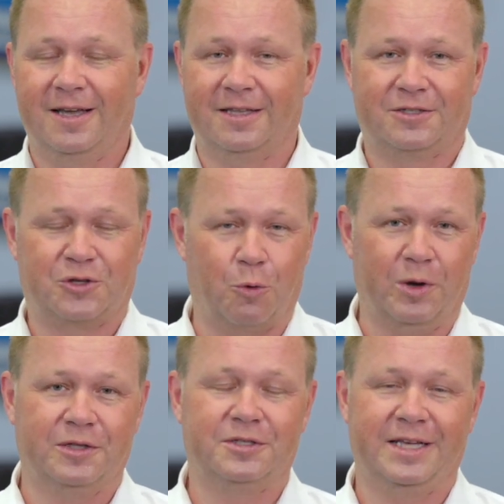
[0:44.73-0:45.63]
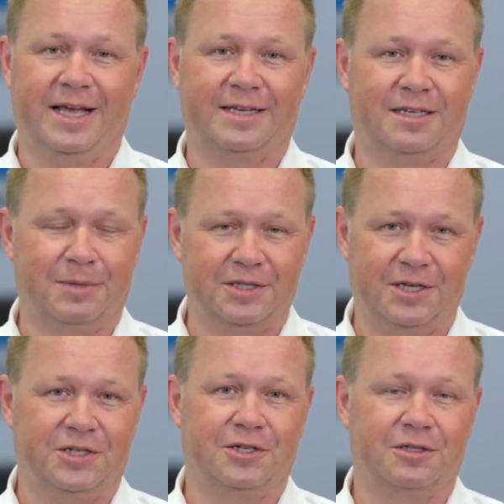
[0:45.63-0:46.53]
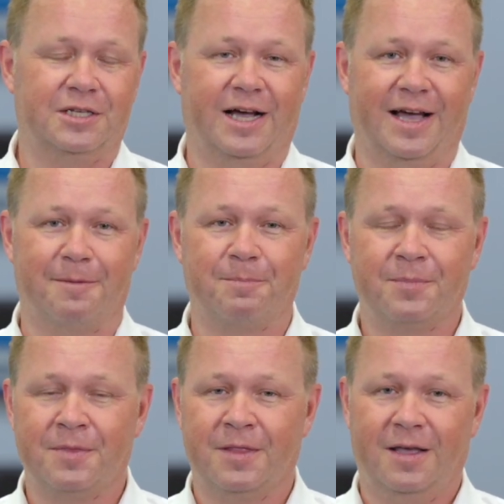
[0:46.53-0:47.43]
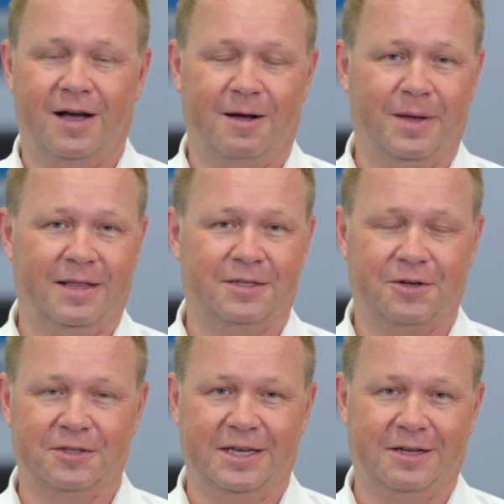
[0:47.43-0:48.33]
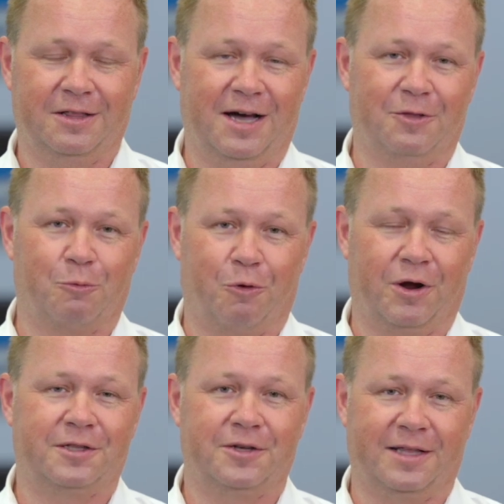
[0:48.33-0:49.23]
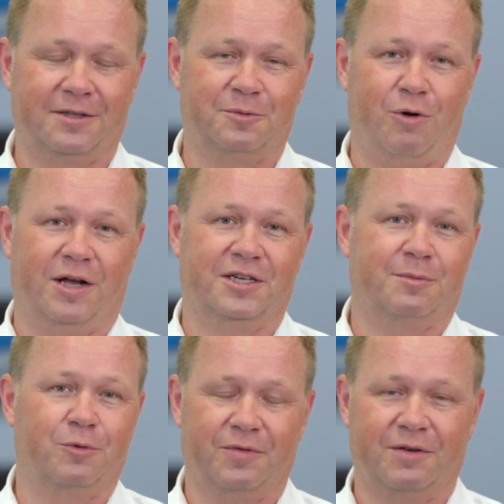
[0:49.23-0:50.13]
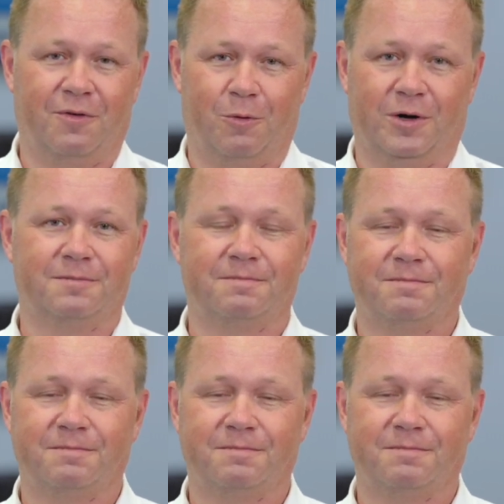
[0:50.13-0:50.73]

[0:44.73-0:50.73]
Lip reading: It's going to take some additional time, and it's going to take a lot of work to get this project moving forward.